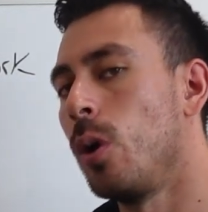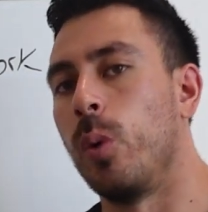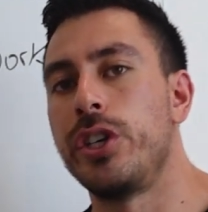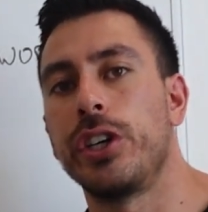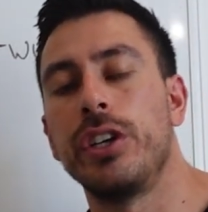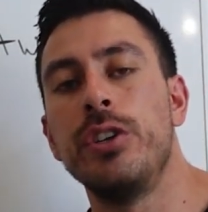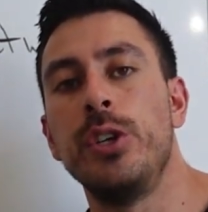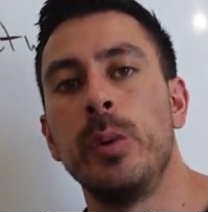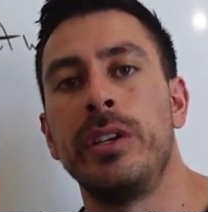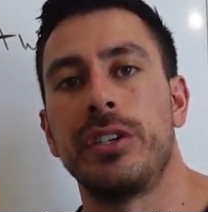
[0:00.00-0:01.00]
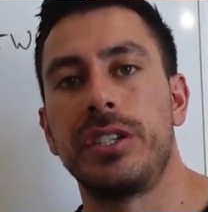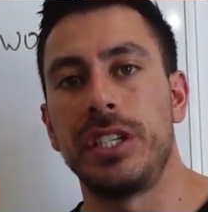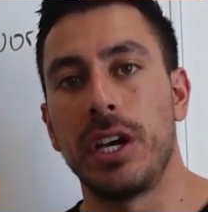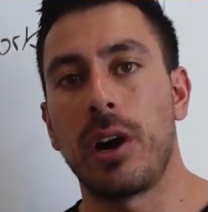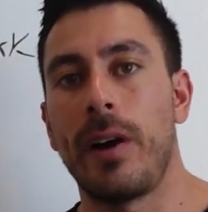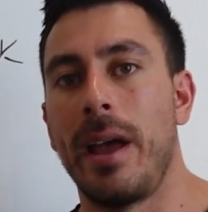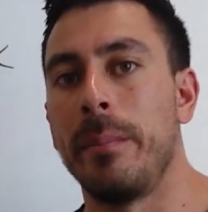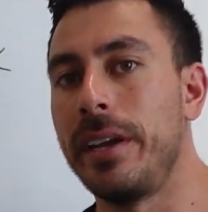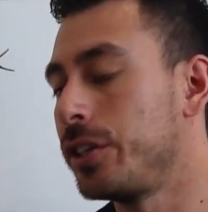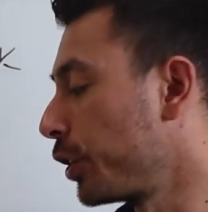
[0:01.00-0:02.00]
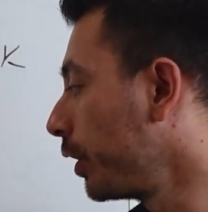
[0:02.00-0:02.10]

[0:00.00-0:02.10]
What you're going to do in your CRM is you're